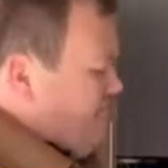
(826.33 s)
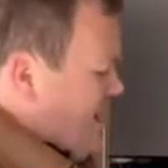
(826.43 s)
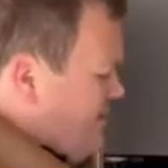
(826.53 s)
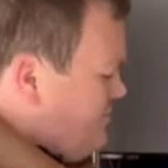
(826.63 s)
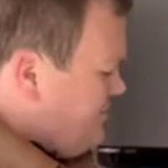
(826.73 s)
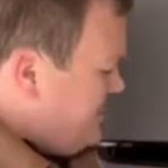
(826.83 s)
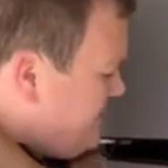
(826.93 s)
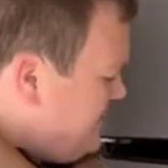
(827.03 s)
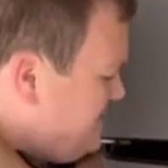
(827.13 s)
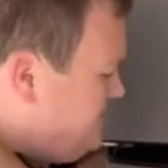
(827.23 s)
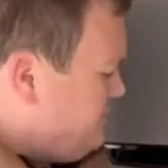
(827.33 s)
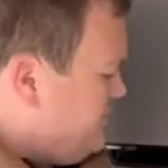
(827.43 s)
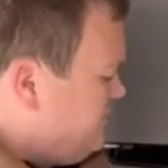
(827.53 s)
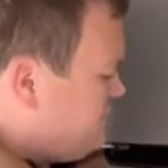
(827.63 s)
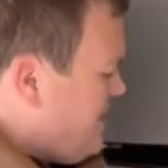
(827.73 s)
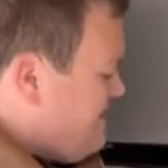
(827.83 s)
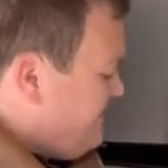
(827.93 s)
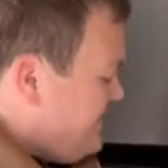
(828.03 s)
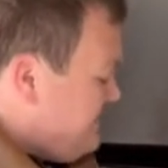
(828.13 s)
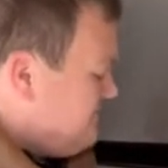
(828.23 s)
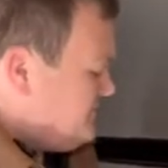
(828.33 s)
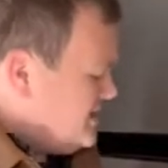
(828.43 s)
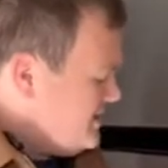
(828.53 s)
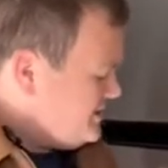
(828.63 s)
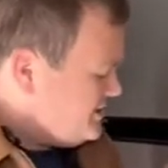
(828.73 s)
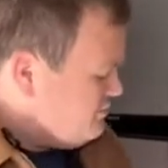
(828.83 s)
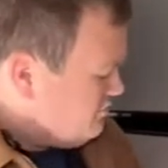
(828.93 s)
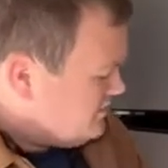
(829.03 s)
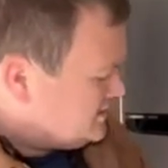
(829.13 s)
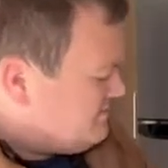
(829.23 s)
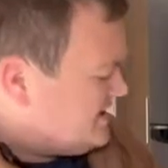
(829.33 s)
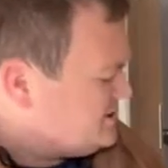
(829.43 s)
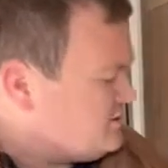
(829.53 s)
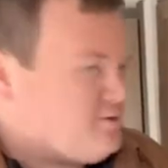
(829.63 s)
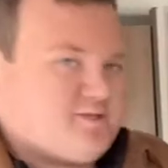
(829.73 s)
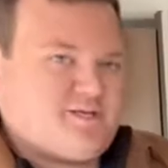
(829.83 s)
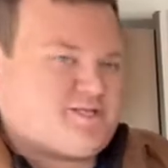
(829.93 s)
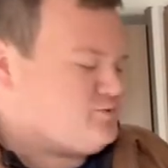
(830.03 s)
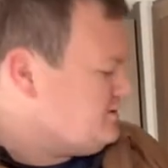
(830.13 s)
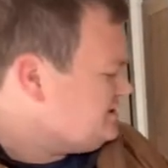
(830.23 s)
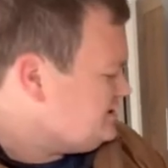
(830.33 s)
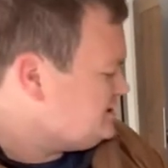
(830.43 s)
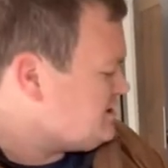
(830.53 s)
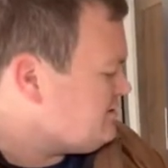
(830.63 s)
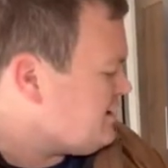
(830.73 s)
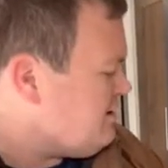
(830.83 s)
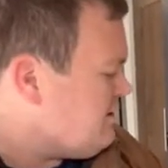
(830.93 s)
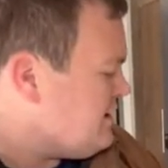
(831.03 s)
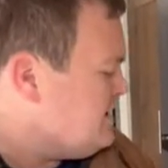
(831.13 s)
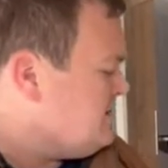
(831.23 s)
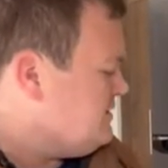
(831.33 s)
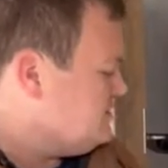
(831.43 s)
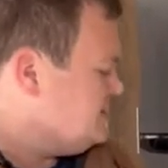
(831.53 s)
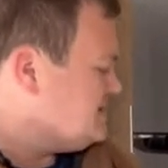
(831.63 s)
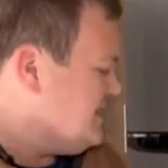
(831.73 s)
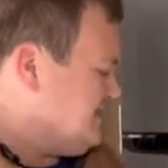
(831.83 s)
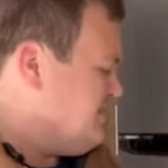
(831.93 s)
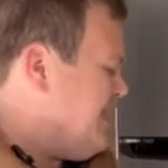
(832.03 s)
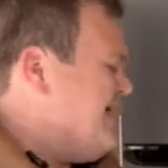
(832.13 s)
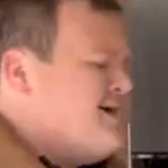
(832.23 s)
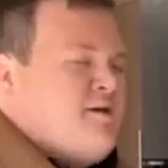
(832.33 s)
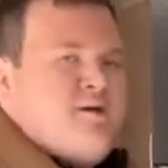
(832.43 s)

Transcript: The other thing is, when you're traveling, is you will want to make sure that this switch is turned on, just like that.